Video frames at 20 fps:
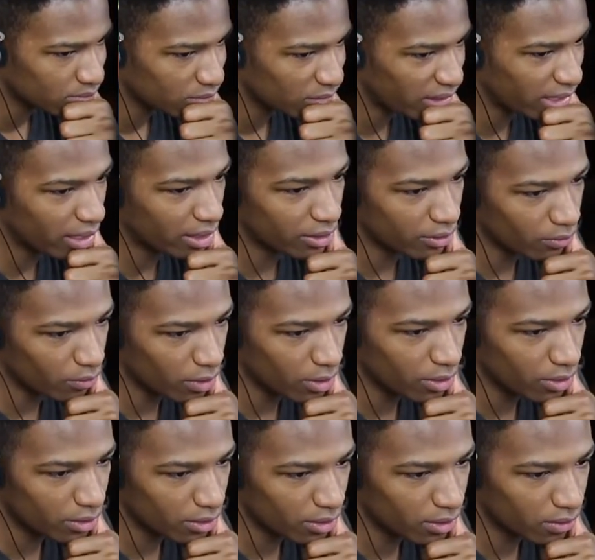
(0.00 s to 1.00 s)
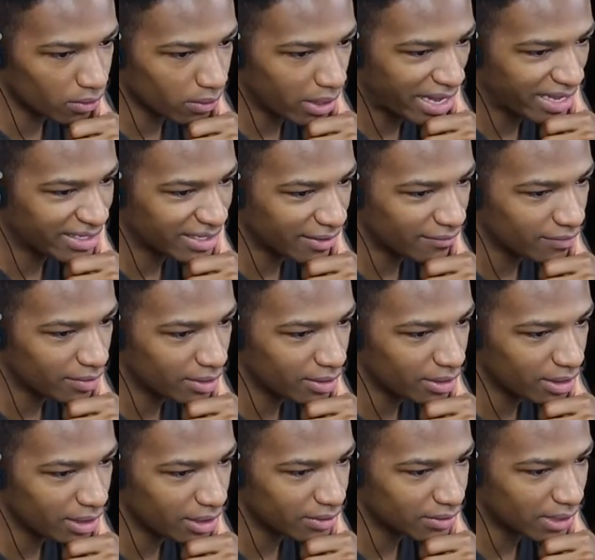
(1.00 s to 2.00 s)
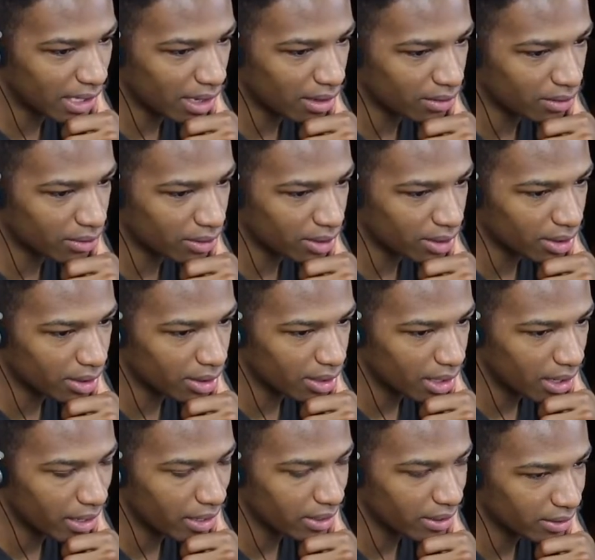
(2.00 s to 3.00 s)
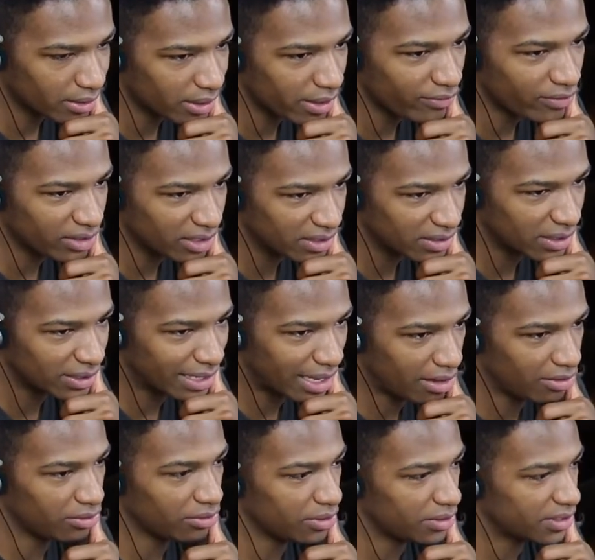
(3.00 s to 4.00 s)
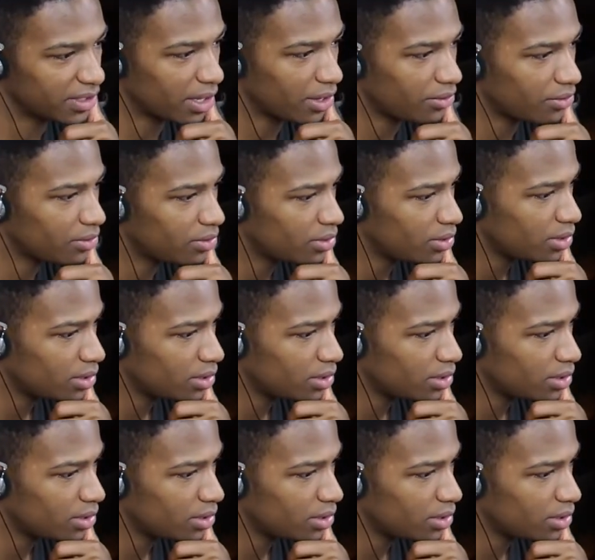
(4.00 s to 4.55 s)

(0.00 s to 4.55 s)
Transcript: Yeah, the one on the right definitely is downloaded. It definitely is a downloaded title.